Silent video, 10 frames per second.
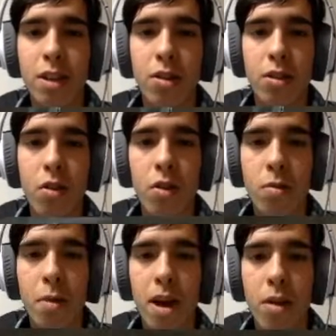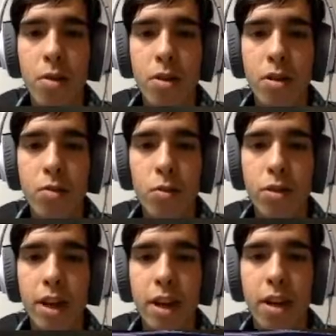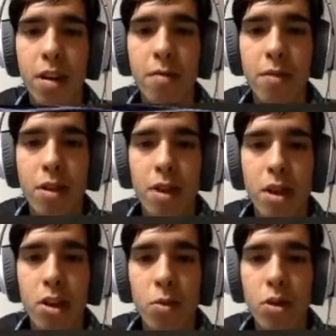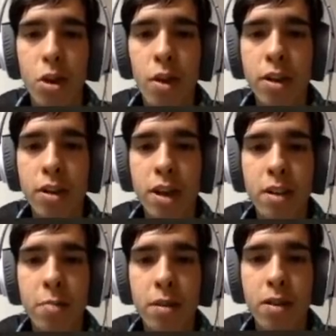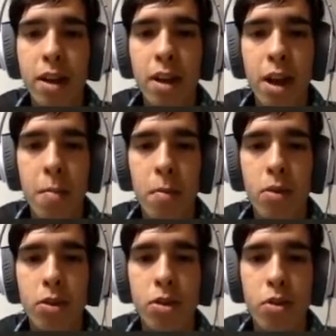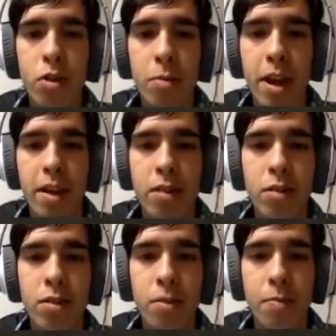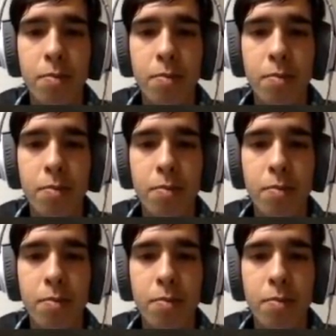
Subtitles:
solar power is working enough, so we're going to need to build a lot more solar panels.